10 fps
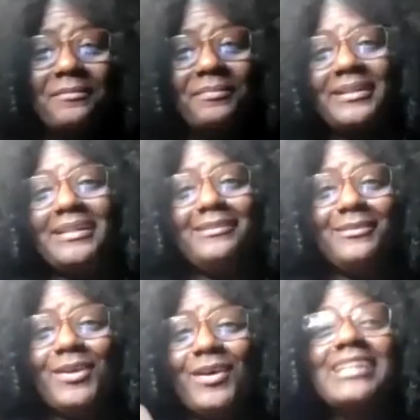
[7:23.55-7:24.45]
But
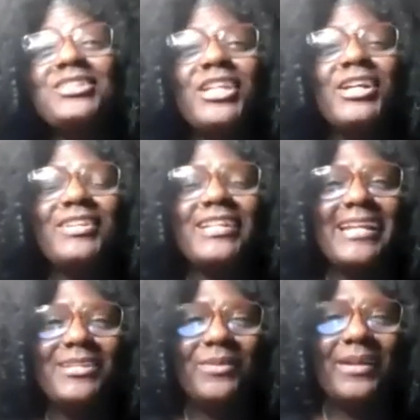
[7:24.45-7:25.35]
you know, I shared it
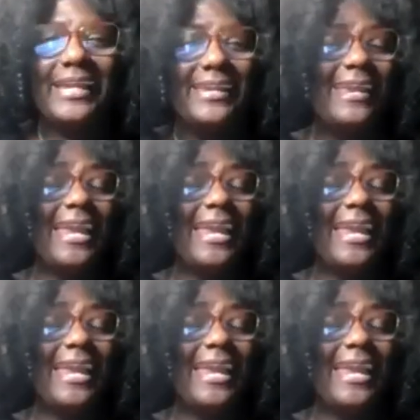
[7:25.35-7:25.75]
anyway.